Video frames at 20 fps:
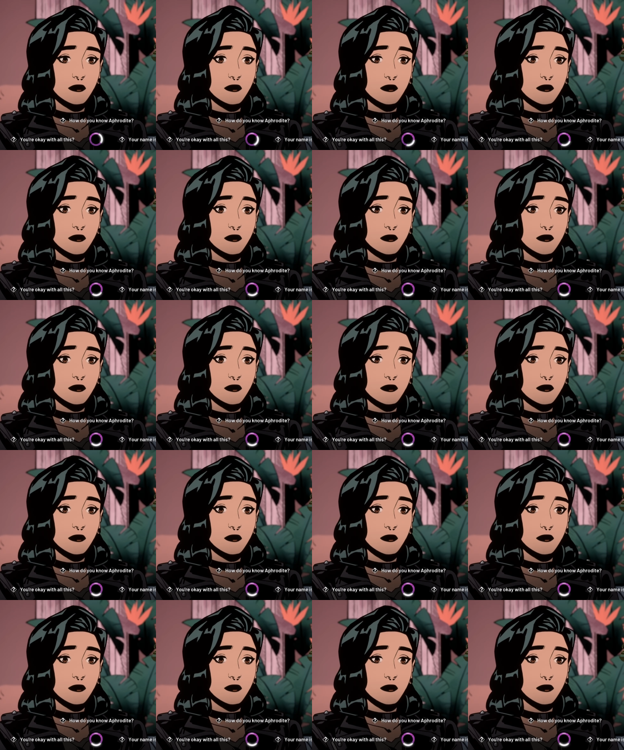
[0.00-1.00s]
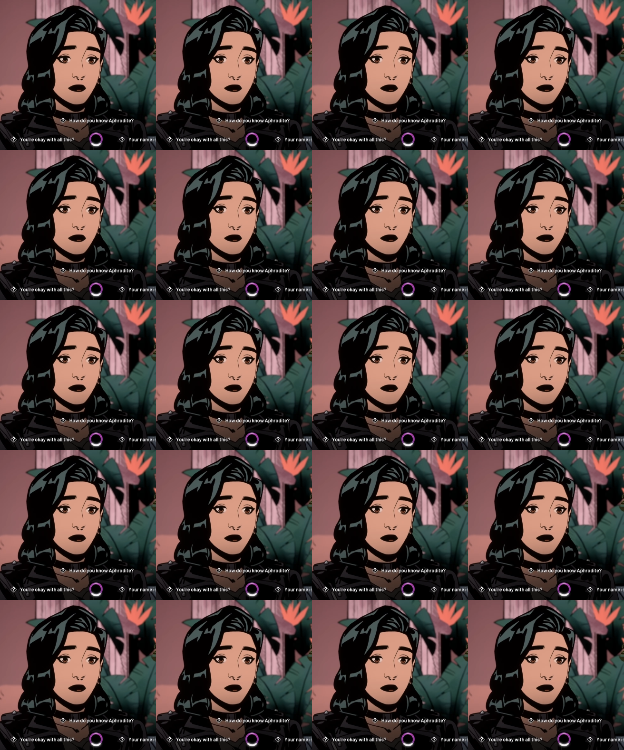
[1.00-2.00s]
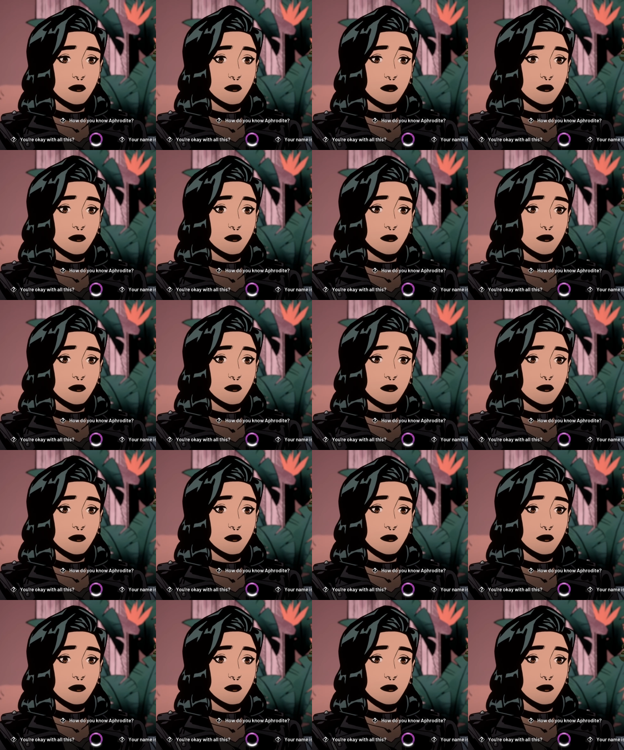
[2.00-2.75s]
(silence)